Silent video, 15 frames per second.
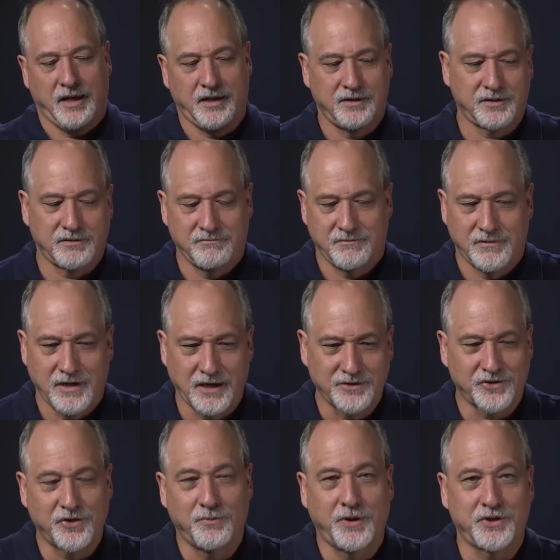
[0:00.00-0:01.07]
is
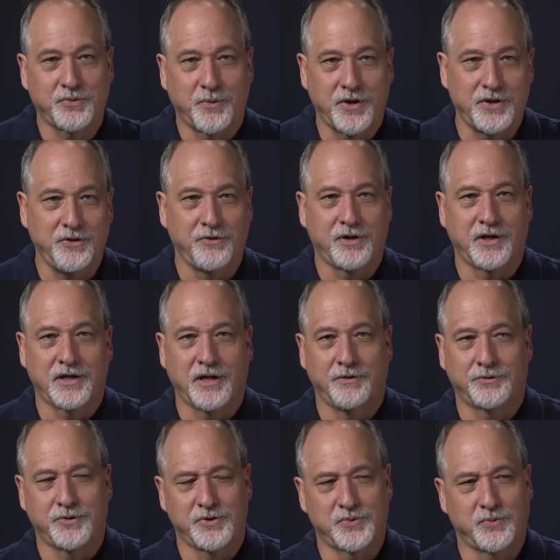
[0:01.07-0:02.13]
not so much whether you can
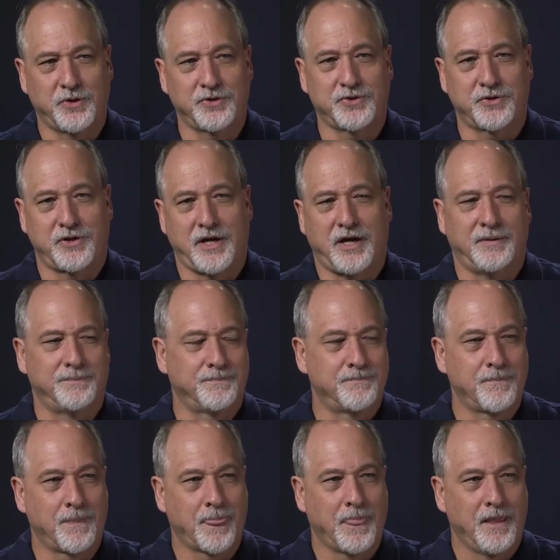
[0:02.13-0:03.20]
count those words or not,
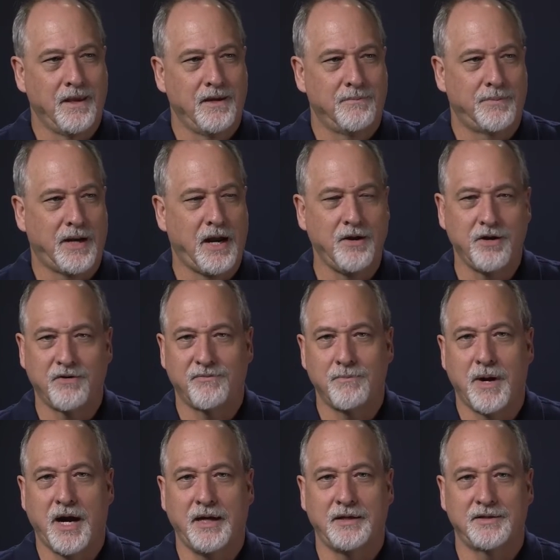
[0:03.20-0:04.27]
but how your
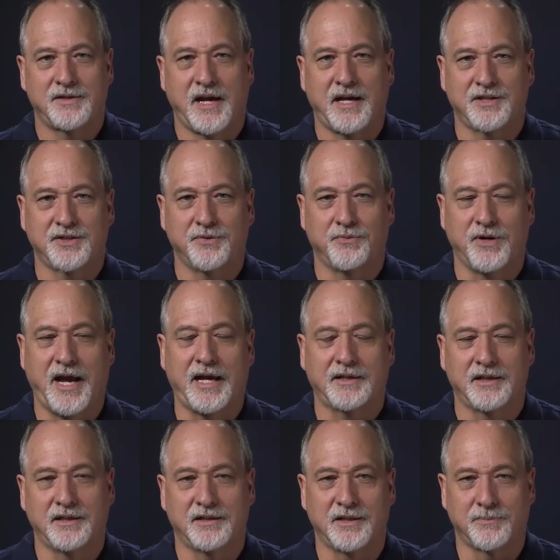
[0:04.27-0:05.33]
mind is actually
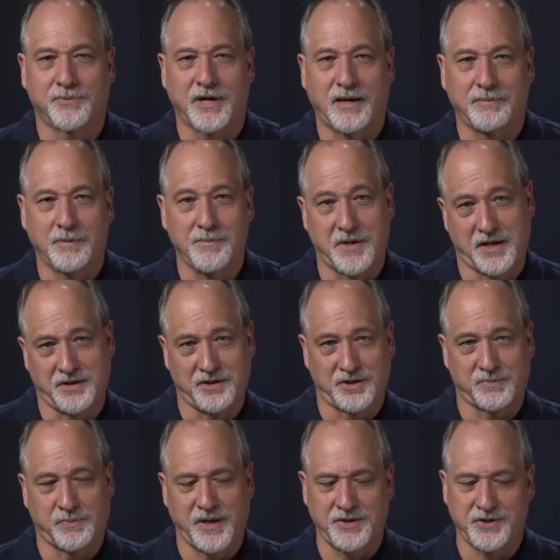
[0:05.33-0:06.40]
reacting to the problem that I
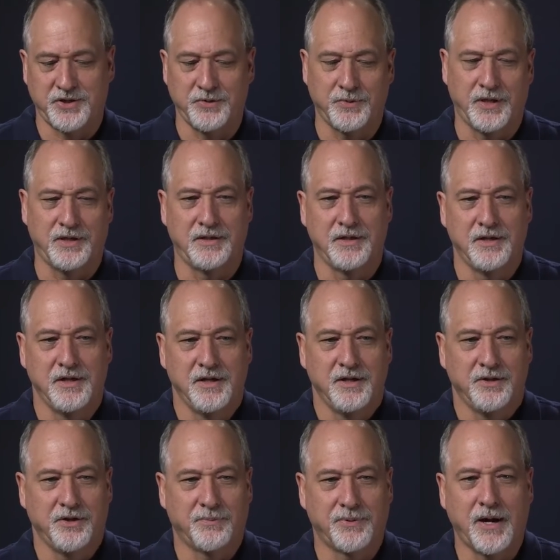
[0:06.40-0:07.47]
just placed you in.
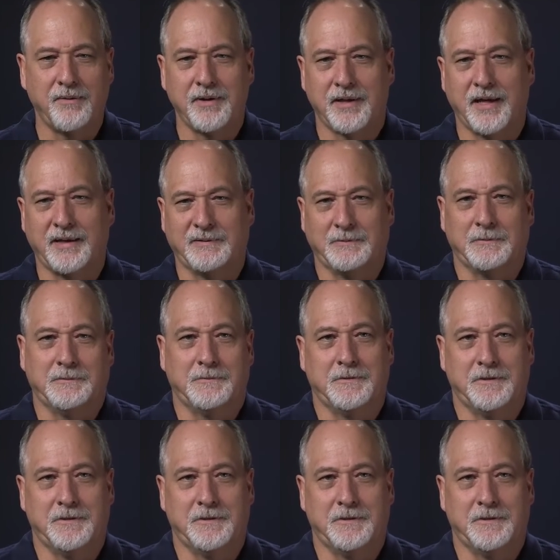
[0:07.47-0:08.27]
You're probably like,